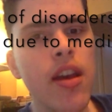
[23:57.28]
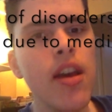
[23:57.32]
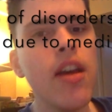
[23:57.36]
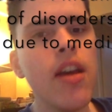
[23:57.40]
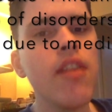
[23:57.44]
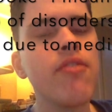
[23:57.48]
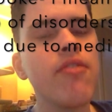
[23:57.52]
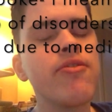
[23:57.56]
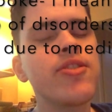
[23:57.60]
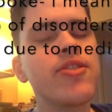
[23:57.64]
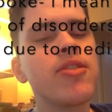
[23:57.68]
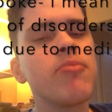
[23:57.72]

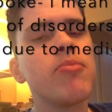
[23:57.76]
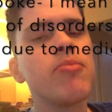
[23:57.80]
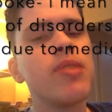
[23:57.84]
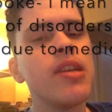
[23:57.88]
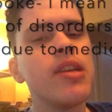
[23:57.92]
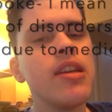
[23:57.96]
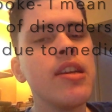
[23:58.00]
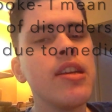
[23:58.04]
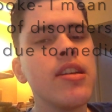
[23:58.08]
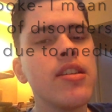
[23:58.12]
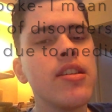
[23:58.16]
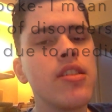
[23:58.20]
if
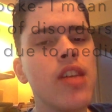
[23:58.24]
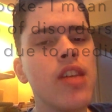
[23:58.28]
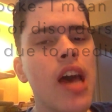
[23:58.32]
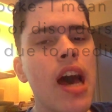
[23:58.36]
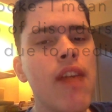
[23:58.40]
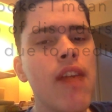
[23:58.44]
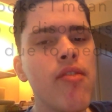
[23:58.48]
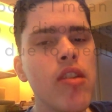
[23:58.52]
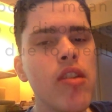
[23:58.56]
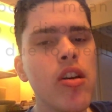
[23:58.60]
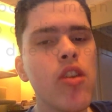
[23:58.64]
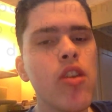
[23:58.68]
somebody is
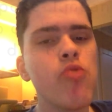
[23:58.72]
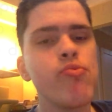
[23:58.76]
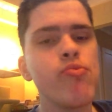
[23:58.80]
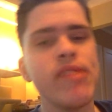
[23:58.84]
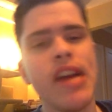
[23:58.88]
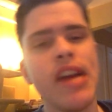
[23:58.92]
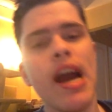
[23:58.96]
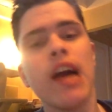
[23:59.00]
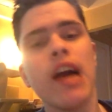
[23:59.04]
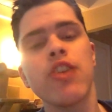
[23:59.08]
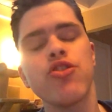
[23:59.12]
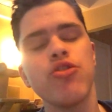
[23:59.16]
having a
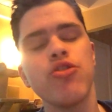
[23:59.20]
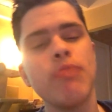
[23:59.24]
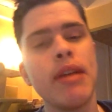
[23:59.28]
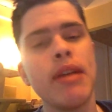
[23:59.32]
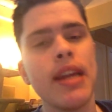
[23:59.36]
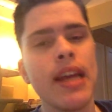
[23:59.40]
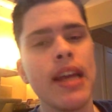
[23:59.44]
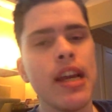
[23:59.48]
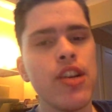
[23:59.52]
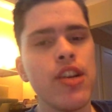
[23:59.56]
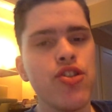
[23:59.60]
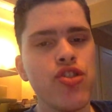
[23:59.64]
reaction to
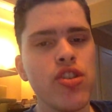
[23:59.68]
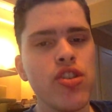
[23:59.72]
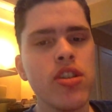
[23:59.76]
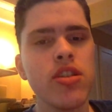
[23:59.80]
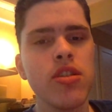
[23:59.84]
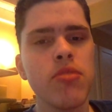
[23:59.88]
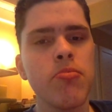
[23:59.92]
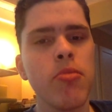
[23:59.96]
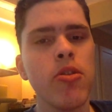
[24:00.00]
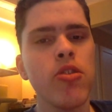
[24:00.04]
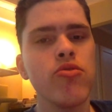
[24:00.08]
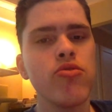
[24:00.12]
medication
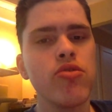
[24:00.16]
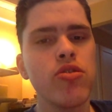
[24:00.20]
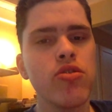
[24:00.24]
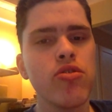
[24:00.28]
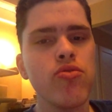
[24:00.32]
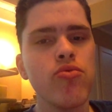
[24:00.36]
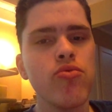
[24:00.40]
as opposed